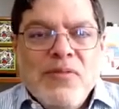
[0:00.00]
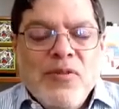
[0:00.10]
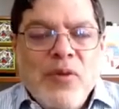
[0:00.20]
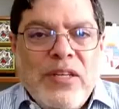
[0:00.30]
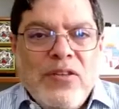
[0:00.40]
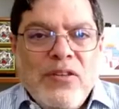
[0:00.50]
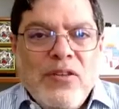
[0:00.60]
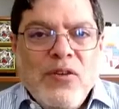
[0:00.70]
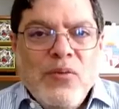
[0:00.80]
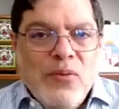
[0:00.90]
So as
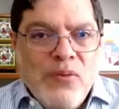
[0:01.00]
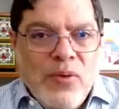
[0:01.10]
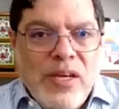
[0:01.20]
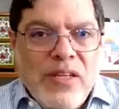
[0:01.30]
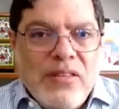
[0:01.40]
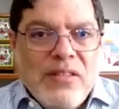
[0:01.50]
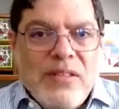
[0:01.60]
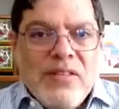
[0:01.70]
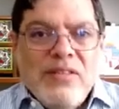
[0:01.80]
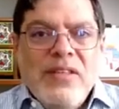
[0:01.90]
you know, it
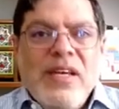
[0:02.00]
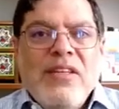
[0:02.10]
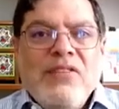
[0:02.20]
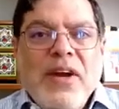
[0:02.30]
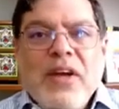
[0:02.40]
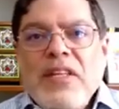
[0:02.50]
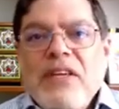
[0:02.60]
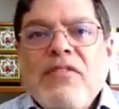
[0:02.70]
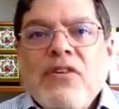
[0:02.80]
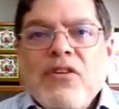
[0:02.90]
is very
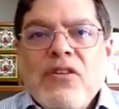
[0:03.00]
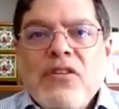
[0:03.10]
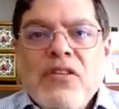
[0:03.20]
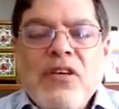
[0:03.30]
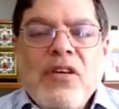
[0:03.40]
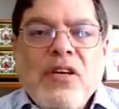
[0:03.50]
difficult.